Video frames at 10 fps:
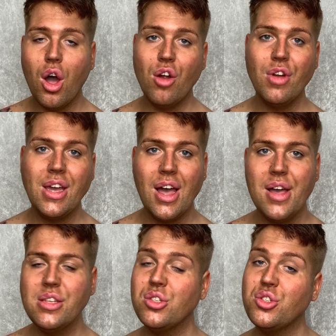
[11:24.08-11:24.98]
Alright
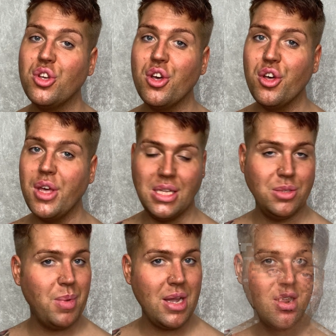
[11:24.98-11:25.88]
guys, so it's
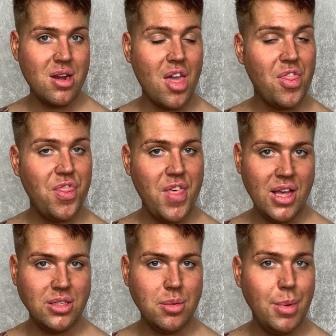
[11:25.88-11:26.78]
been
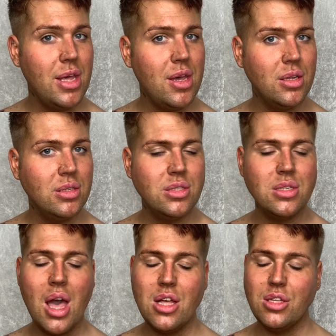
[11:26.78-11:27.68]
30 minutes
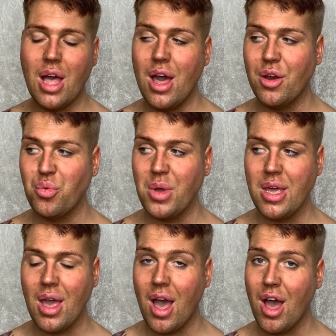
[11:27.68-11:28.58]
and
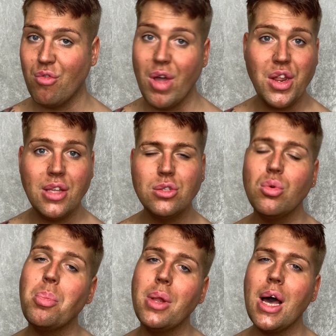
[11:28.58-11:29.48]
we are ready to
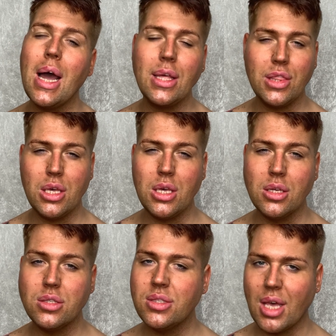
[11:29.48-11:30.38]
apply the
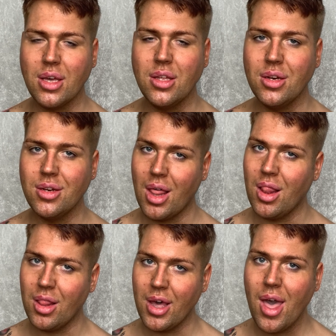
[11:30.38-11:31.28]
second
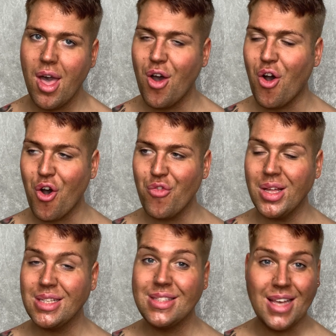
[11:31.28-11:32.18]
layer of
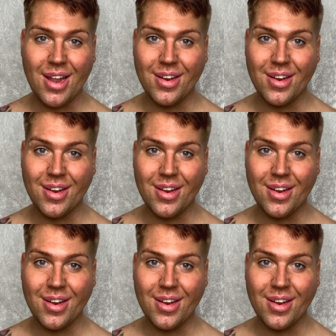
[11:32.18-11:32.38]
tan.